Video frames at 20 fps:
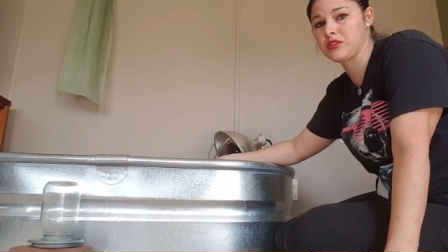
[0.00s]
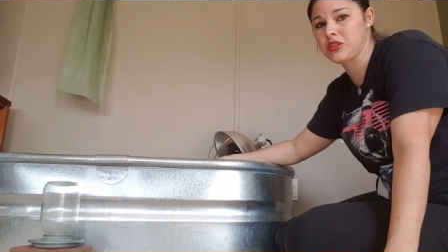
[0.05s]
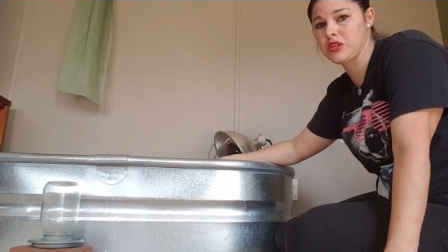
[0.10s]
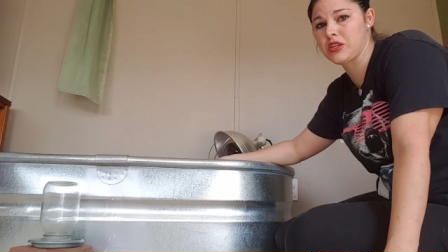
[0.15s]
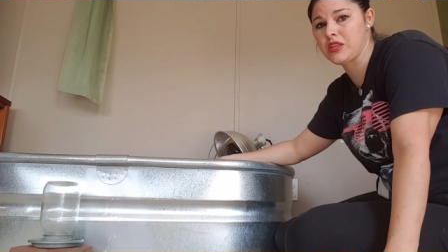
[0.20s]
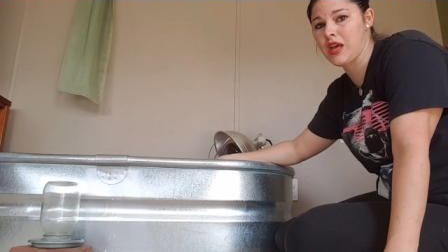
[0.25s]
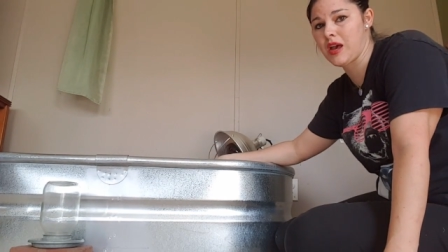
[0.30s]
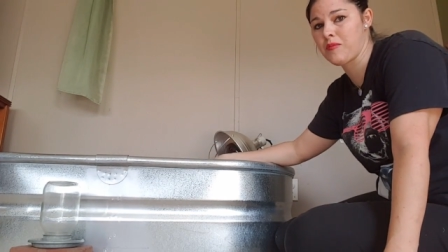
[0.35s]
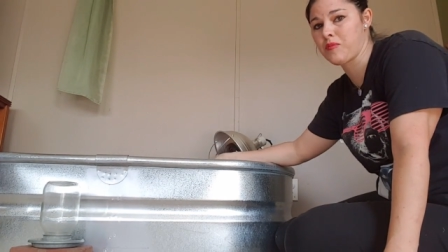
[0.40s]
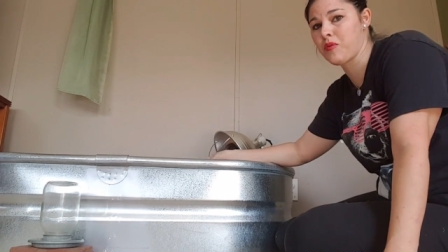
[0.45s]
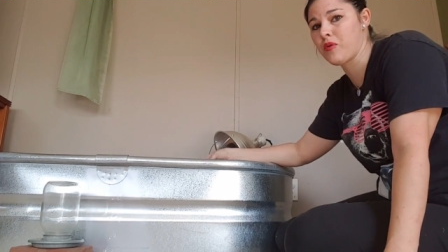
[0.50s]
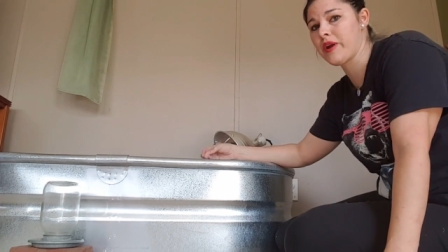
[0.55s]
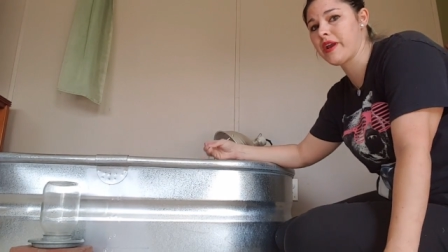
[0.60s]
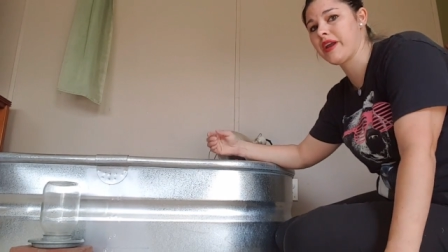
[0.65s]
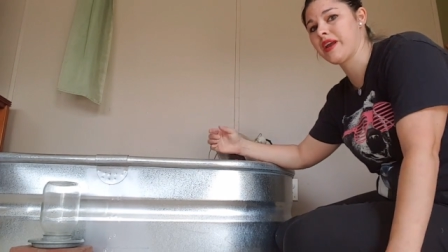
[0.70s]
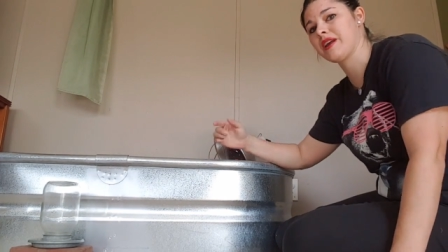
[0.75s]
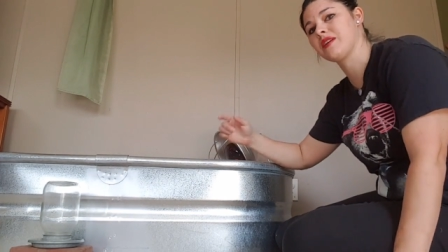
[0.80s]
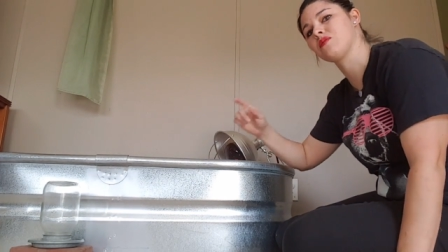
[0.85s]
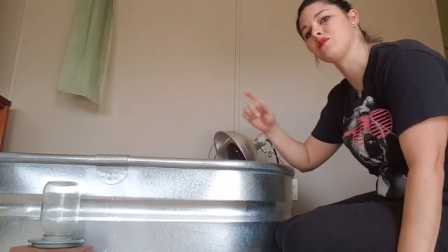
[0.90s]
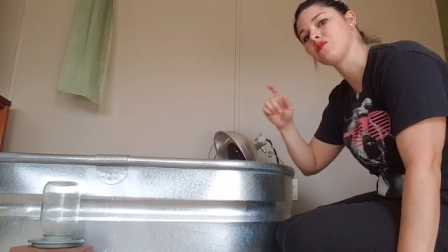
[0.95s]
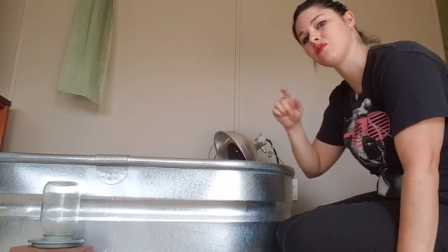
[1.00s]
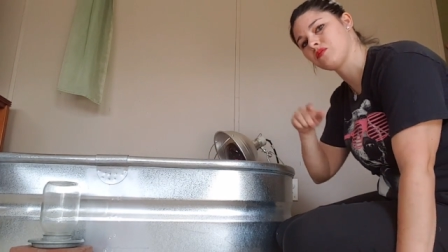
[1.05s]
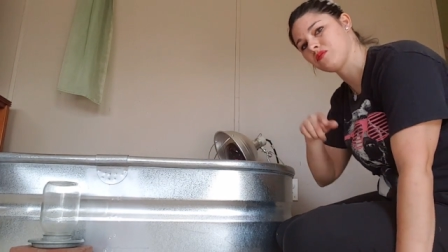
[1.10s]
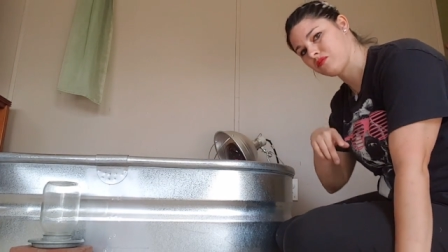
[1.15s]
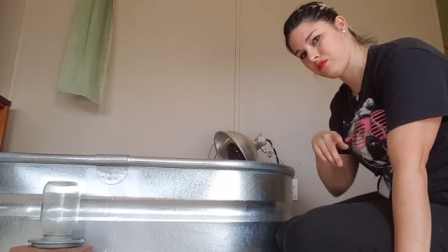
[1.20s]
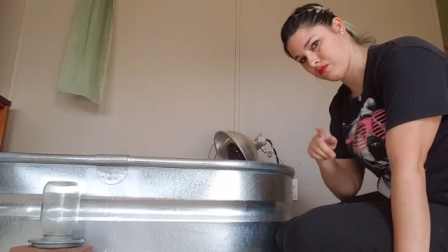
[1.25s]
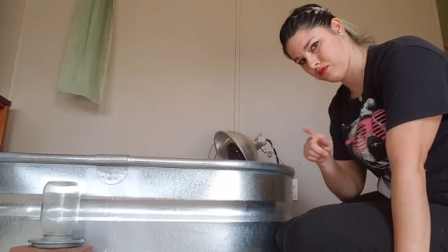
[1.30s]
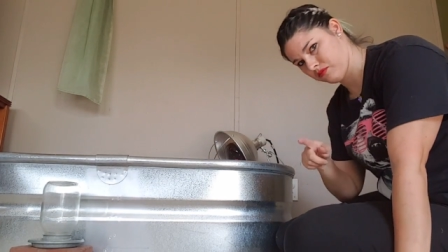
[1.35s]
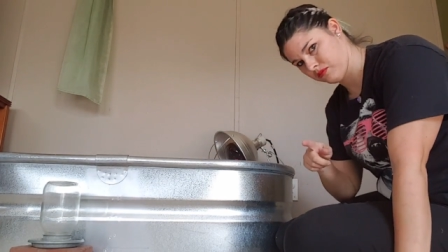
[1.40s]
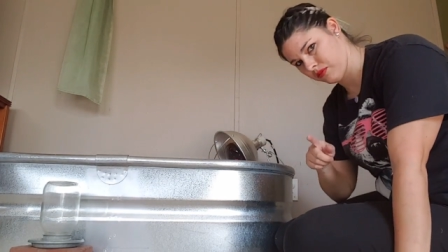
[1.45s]
to that point, and
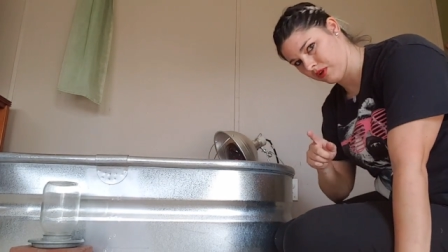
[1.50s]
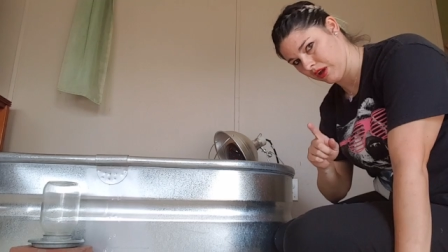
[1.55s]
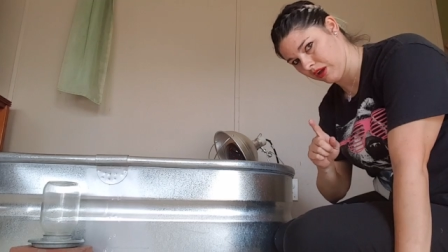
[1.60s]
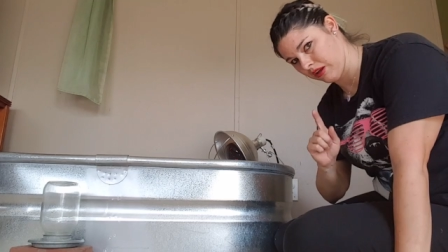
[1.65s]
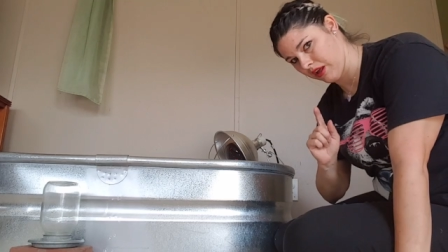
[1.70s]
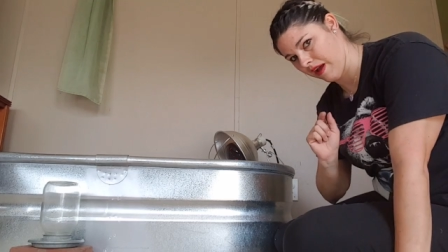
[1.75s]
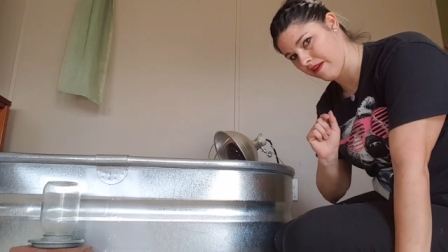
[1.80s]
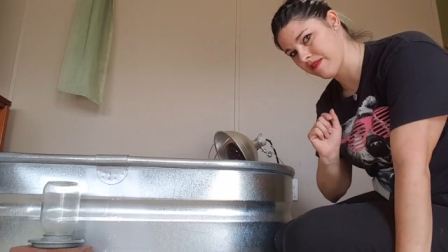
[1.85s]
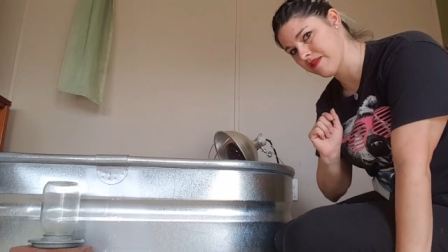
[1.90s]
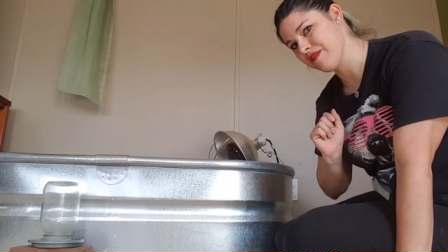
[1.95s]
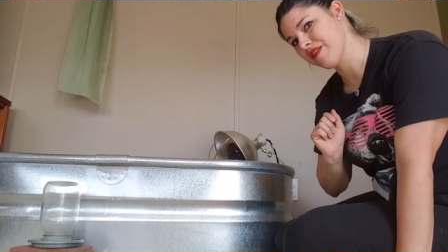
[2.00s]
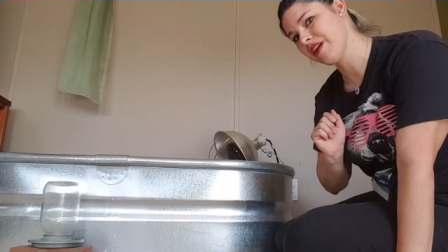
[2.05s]
I'll have